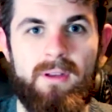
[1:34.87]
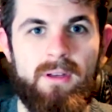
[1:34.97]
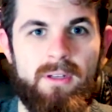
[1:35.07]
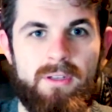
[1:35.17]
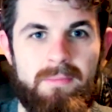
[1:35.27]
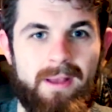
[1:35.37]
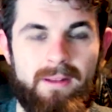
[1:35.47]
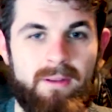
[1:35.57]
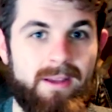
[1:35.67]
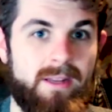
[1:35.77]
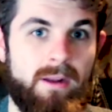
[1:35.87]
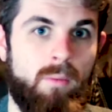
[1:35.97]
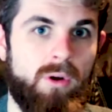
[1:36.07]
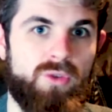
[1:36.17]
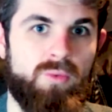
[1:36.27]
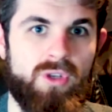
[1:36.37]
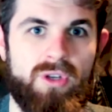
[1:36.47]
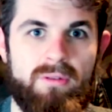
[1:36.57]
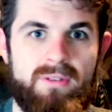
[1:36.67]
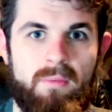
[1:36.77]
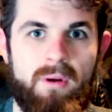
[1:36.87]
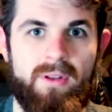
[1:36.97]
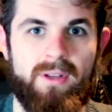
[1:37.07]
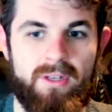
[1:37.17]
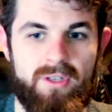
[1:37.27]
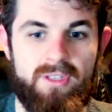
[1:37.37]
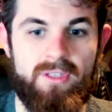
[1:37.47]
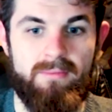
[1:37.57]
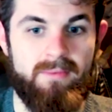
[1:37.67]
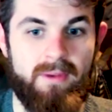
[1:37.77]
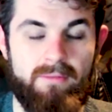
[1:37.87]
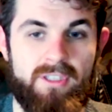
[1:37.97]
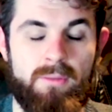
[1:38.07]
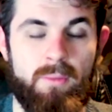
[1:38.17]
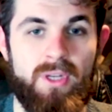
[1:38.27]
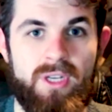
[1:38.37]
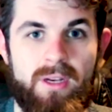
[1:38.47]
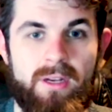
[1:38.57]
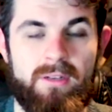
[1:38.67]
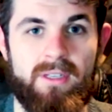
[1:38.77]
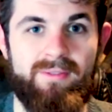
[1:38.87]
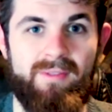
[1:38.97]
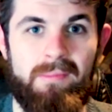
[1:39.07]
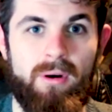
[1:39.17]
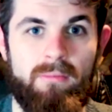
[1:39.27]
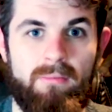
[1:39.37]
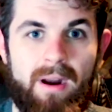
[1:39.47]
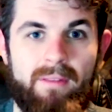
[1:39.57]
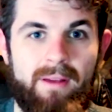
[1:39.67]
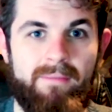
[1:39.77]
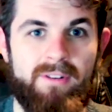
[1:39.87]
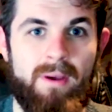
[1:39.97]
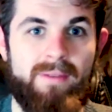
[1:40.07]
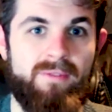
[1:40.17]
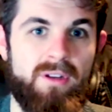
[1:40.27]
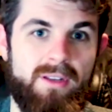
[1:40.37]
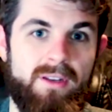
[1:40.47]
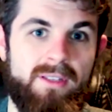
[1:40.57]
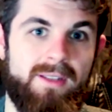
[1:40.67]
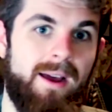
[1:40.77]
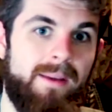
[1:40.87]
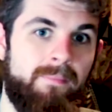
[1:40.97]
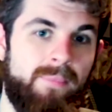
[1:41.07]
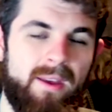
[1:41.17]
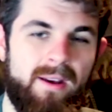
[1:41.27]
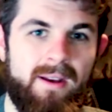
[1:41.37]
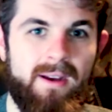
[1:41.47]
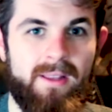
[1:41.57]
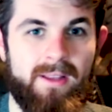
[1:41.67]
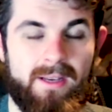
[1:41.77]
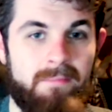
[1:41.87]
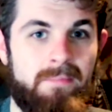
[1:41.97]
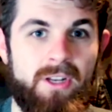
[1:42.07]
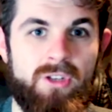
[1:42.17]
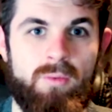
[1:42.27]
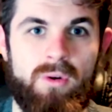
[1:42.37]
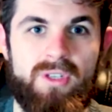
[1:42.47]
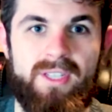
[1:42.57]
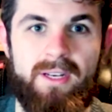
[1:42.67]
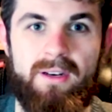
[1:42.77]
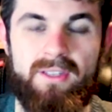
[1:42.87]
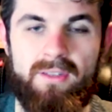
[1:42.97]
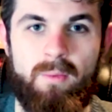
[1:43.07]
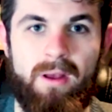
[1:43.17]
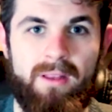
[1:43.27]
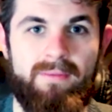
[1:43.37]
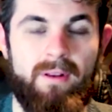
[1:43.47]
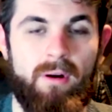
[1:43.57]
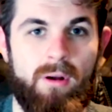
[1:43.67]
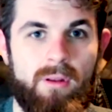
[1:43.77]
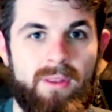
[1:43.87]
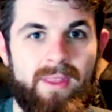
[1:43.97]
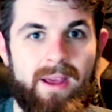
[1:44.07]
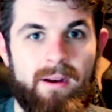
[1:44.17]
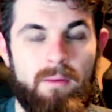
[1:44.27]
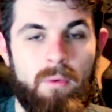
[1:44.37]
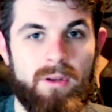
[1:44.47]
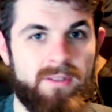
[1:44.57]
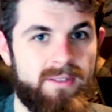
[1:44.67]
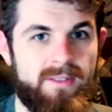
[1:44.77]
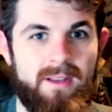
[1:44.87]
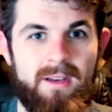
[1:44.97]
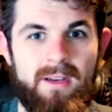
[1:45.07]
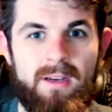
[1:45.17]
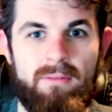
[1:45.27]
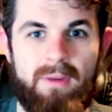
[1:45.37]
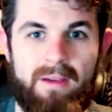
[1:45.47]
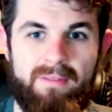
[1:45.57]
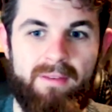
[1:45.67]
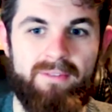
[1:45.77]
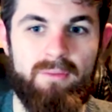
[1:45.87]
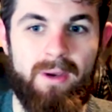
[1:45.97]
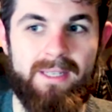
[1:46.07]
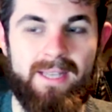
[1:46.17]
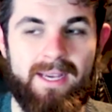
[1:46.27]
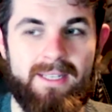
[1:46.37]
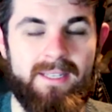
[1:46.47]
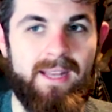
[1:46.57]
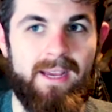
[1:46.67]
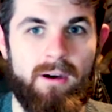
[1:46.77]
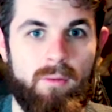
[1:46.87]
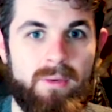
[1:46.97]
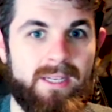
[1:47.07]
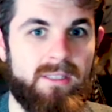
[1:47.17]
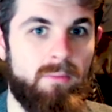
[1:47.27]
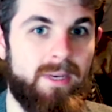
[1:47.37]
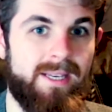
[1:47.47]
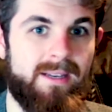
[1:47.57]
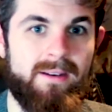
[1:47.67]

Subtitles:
to be able to watch what shows they want. They can just switch it at a click of a button rather than having to wait for a certain time. They can binge watch series as well if they're all on there at once, rather than having to wait day to day or week to week